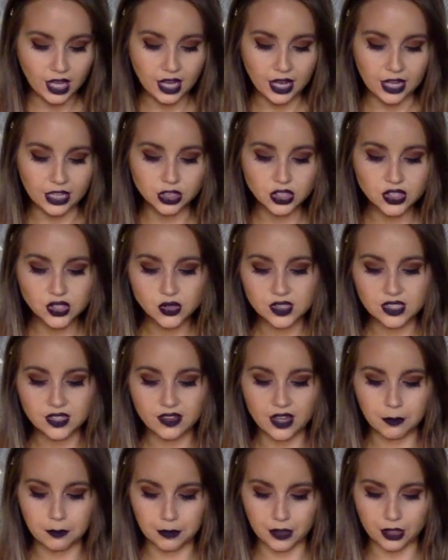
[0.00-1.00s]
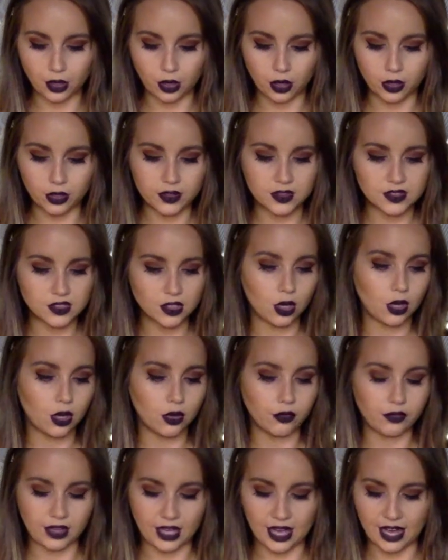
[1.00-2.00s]
I also see that because
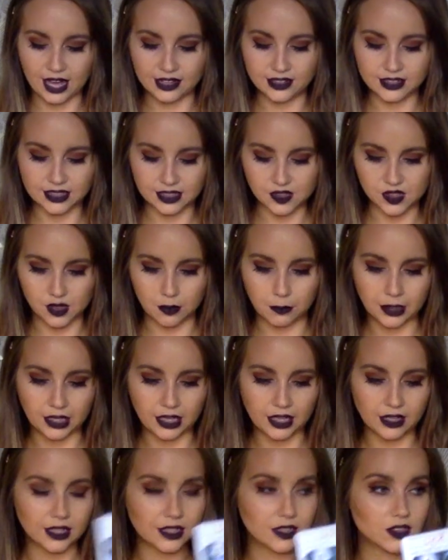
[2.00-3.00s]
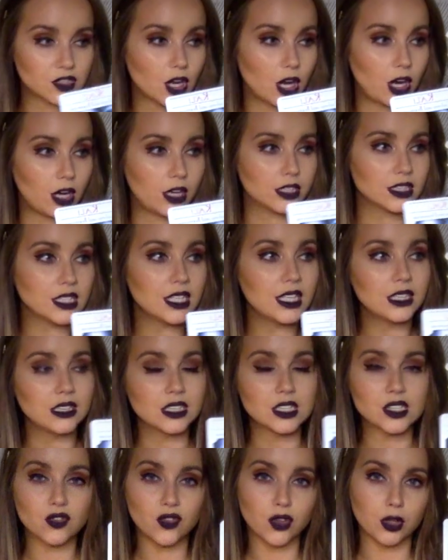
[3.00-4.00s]
of the endings and beginnings card.
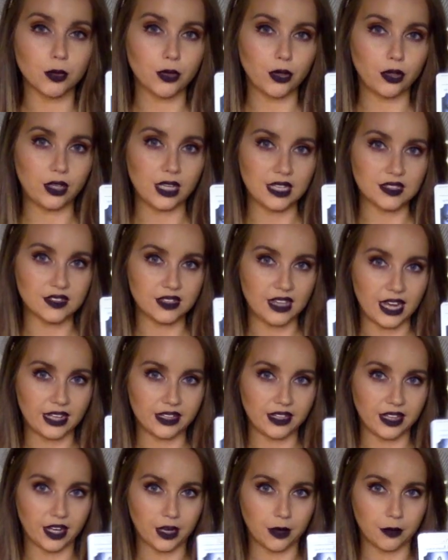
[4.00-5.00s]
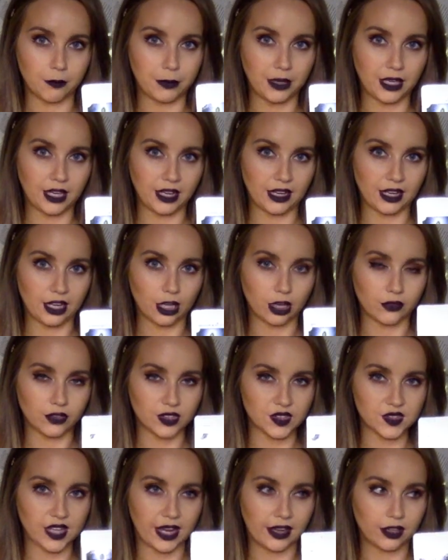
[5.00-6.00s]
This full moon is an ending and a beginning of a
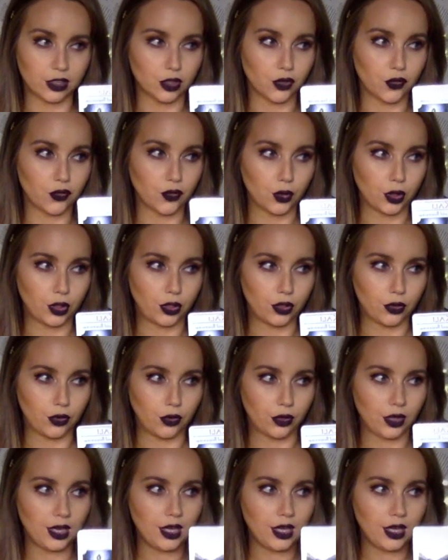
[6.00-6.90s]
cycle for you.